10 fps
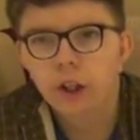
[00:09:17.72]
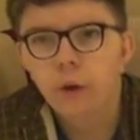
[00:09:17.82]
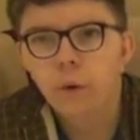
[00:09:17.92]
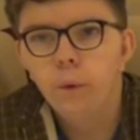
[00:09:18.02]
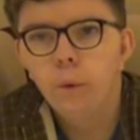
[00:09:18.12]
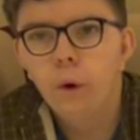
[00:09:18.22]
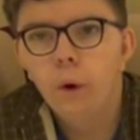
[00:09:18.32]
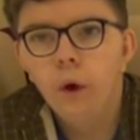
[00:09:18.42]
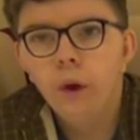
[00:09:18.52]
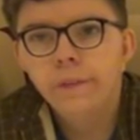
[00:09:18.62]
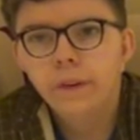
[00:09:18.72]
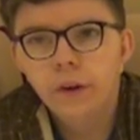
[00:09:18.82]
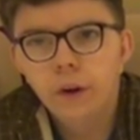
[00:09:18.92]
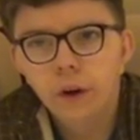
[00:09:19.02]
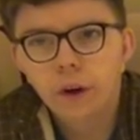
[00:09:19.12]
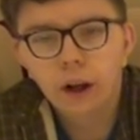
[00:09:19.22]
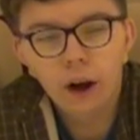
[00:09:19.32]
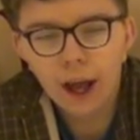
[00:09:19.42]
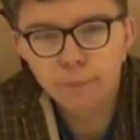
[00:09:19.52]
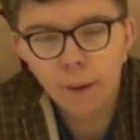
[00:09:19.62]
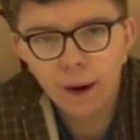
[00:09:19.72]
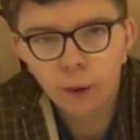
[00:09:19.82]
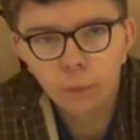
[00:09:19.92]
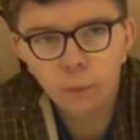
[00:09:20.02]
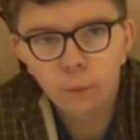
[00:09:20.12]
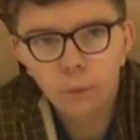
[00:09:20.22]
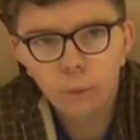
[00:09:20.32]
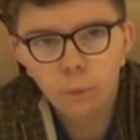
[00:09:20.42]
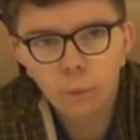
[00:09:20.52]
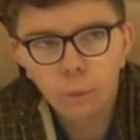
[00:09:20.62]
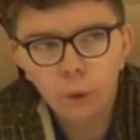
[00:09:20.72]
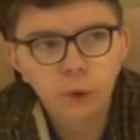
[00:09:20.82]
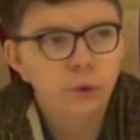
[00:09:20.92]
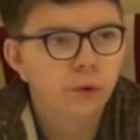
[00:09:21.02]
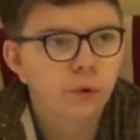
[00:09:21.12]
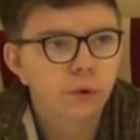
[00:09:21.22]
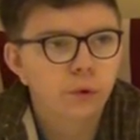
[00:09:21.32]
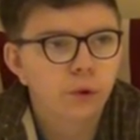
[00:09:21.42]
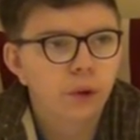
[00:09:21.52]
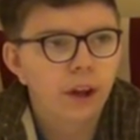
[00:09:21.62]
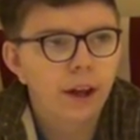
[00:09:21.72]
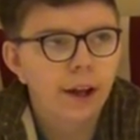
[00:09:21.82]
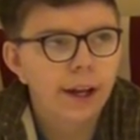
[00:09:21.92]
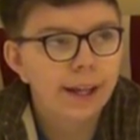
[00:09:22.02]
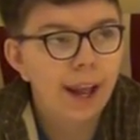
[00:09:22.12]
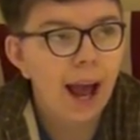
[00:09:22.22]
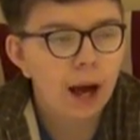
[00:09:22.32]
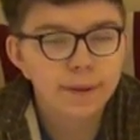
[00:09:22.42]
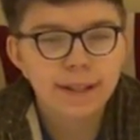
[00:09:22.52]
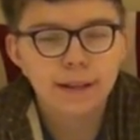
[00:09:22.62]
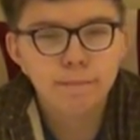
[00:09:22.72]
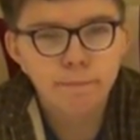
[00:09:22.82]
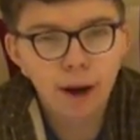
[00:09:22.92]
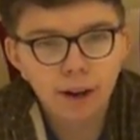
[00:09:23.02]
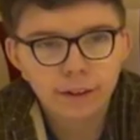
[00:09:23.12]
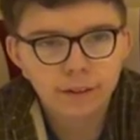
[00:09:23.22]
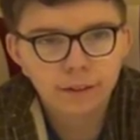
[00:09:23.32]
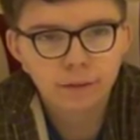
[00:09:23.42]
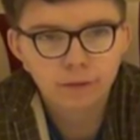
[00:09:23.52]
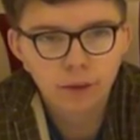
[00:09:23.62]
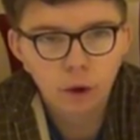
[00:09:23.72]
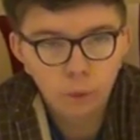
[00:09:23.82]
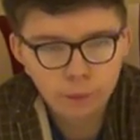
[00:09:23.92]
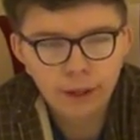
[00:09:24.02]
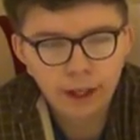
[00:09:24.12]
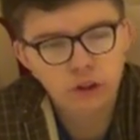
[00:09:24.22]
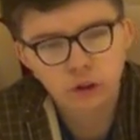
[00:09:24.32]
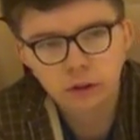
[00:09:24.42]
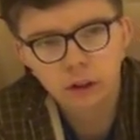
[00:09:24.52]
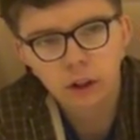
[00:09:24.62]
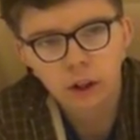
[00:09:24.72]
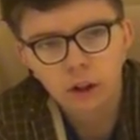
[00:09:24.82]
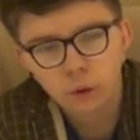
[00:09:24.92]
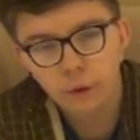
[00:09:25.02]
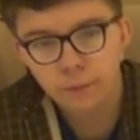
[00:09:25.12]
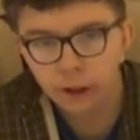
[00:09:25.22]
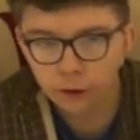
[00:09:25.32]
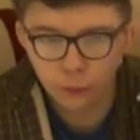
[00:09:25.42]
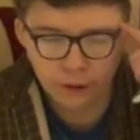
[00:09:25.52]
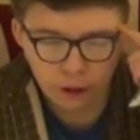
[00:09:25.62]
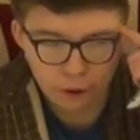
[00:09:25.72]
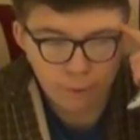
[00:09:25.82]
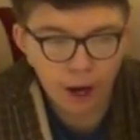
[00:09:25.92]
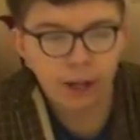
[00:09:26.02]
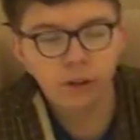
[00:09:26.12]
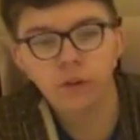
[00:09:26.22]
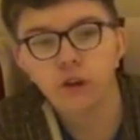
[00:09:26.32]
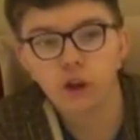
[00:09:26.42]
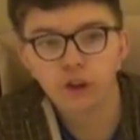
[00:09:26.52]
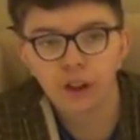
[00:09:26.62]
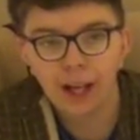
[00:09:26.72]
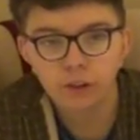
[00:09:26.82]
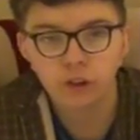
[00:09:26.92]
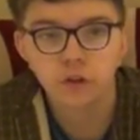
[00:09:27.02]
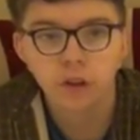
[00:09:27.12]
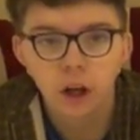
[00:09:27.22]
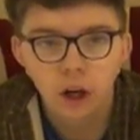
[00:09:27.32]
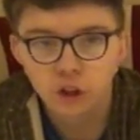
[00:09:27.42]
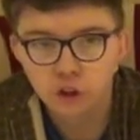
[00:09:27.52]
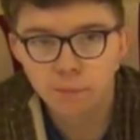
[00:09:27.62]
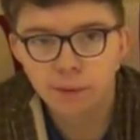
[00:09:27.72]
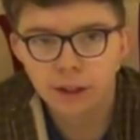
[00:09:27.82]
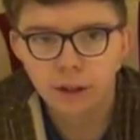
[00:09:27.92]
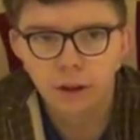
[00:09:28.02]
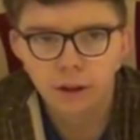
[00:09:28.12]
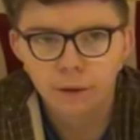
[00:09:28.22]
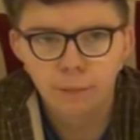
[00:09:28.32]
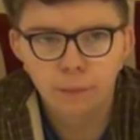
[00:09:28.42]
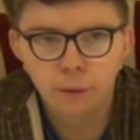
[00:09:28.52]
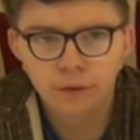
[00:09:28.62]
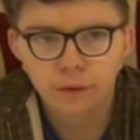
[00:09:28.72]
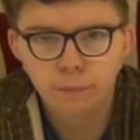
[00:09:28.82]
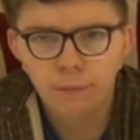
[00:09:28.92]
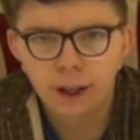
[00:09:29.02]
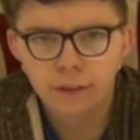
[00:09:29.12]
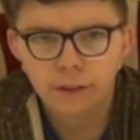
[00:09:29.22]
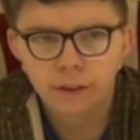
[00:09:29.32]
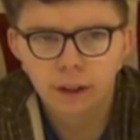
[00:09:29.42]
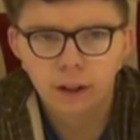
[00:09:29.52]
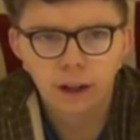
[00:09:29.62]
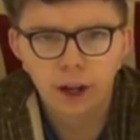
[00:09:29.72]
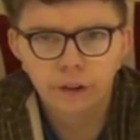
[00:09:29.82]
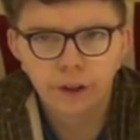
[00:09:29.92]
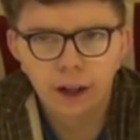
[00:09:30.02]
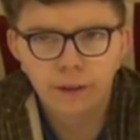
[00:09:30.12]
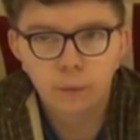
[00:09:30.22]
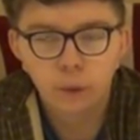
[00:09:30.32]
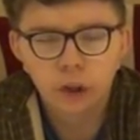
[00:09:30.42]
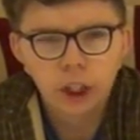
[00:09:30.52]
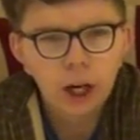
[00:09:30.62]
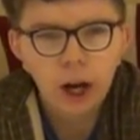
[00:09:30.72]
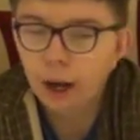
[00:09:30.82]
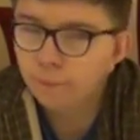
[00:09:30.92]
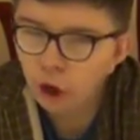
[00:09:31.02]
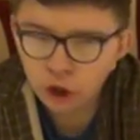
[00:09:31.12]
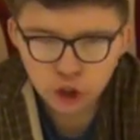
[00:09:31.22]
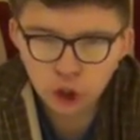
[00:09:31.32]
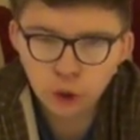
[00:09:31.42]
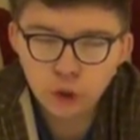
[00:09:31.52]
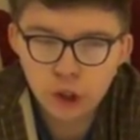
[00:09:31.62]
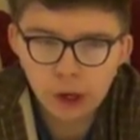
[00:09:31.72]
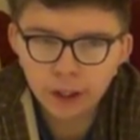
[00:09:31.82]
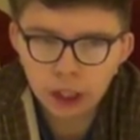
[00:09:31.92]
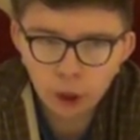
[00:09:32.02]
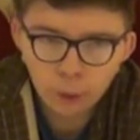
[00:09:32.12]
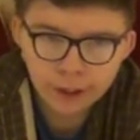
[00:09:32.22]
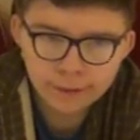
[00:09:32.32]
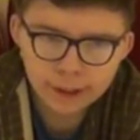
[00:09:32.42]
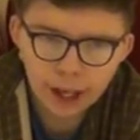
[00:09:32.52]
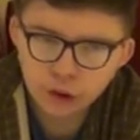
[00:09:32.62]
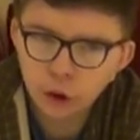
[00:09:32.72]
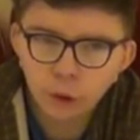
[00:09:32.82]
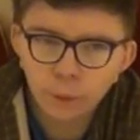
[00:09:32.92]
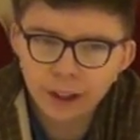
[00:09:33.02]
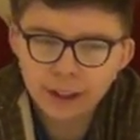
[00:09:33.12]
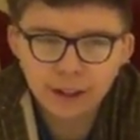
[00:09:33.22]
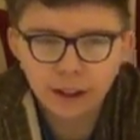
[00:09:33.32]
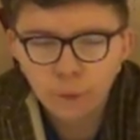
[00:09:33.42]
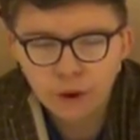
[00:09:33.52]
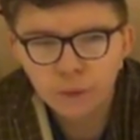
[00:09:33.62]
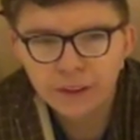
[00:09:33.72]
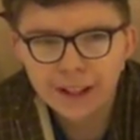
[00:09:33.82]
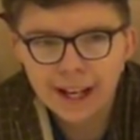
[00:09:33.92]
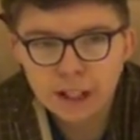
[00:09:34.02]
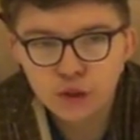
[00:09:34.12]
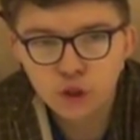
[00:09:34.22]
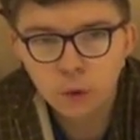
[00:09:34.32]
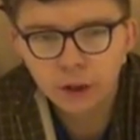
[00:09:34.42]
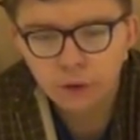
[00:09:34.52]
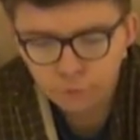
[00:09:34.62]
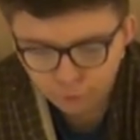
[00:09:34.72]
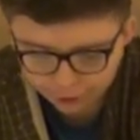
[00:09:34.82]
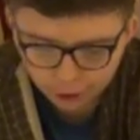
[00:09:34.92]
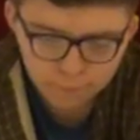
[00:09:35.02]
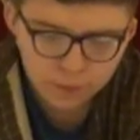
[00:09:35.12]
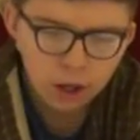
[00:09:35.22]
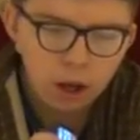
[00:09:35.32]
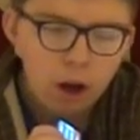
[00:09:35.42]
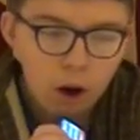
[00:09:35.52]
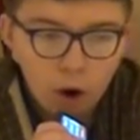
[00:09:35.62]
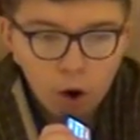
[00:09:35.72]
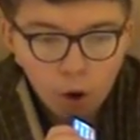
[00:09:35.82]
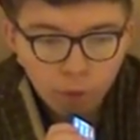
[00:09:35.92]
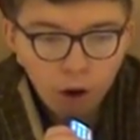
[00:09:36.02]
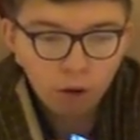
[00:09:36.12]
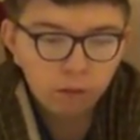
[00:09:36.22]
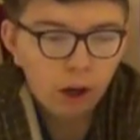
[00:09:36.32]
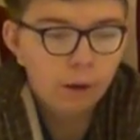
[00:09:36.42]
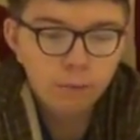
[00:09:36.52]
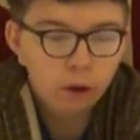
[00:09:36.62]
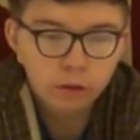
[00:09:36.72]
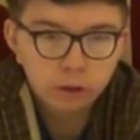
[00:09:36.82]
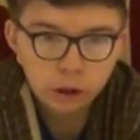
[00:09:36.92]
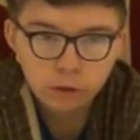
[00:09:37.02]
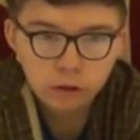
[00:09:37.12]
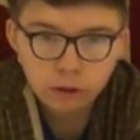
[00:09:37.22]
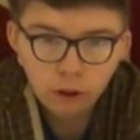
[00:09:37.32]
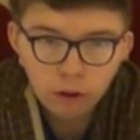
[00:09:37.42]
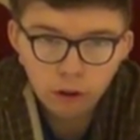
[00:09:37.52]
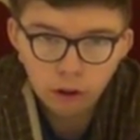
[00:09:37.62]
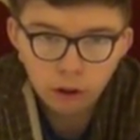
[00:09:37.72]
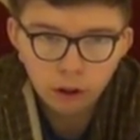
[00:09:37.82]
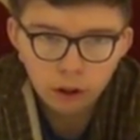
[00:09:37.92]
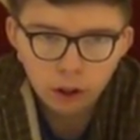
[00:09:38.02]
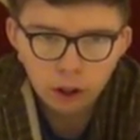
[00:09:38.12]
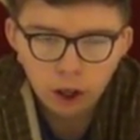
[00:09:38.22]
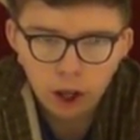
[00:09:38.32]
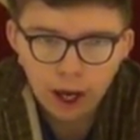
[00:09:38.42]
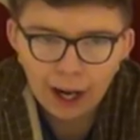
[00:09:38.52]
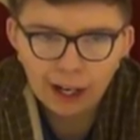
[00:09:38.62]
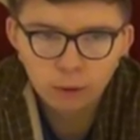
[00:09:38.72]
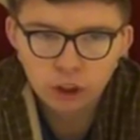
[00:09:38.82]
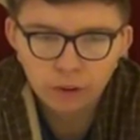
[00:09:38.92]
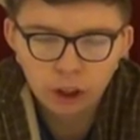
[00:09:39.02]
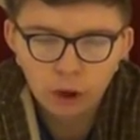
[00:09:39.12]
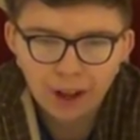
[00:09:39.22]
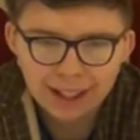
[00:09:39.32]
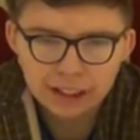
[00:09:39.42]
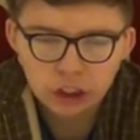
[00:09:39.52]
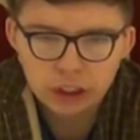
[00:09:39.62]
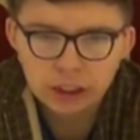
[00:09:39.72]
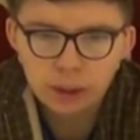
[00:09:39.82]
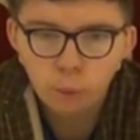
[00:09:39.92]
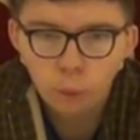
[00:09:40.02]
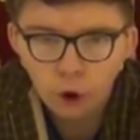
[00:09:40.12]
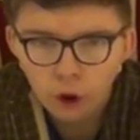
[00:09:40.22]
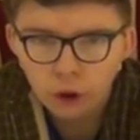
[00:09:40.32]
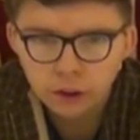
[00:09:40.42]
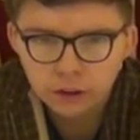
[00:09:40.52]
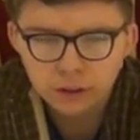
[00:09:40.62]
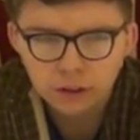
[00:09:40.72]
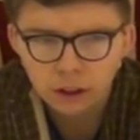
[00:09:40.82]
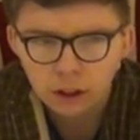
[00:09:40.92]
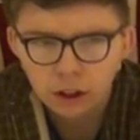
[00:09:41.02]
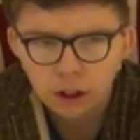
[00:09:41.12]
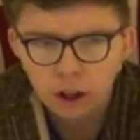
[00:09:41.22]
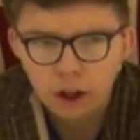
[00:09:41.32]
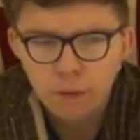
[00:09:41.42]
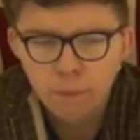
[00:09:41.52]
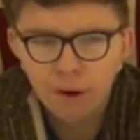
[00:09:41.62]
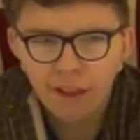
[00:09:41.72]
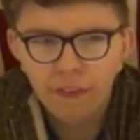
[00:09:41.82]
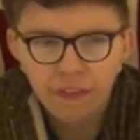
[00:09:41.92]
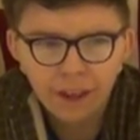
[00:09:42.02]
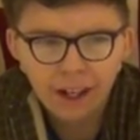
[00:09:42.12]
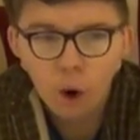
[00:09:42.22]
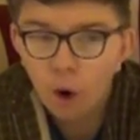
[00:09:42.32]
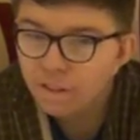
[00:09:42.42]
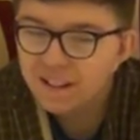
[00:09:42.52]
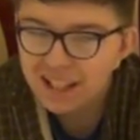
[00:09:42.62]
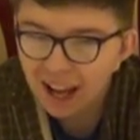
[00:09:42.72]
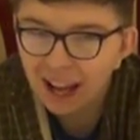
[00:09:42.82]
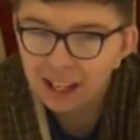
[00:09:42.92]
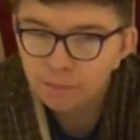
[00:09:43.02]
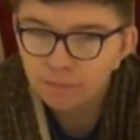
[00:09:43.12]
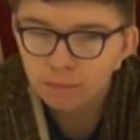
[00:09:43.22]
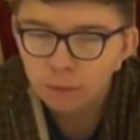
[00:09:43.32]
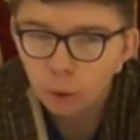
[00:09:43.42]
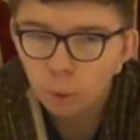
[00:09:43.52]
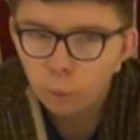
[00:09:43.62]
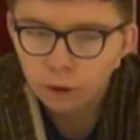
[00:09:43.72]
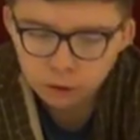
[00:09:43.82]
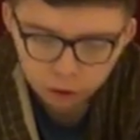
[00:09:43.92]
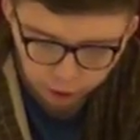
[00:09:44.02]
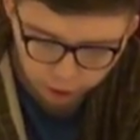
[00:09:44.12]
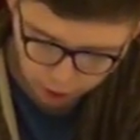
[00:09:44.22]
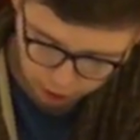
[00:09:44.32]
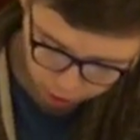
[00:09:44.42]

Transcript: You learnt that Claire Brown was inhabited by a Weeping Angel. The Weeping Angel within her mind, and the Doctor can just jump into people's minds. I don't know how that worked. I'm not sure who Jericho is. I don't know whether he's a historical figure or not. I'm not too sure how Jericho actually works. But I think over time, we'll learn.